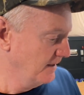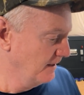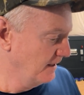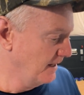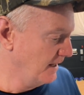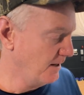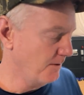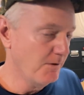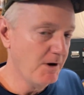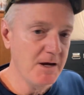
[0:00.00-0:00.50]

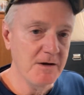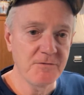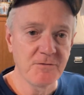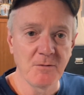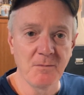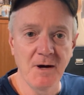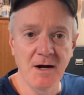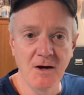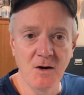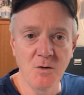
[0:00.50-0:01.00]
Anyway, for
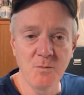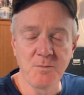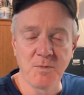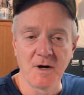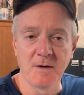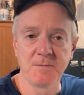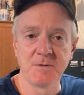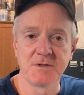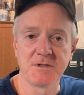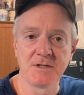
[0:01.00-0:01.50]
my own
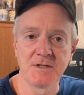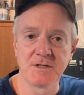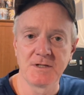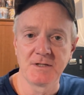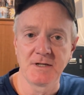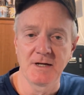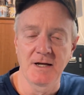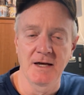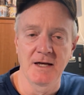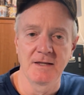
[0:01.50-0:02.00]

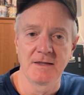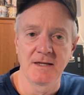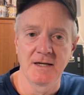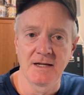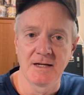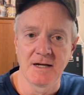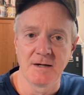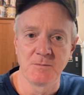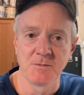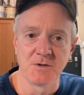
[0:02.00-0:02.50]
purposes, I
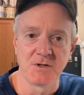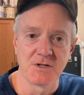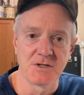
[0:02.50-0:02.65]
think I'm going to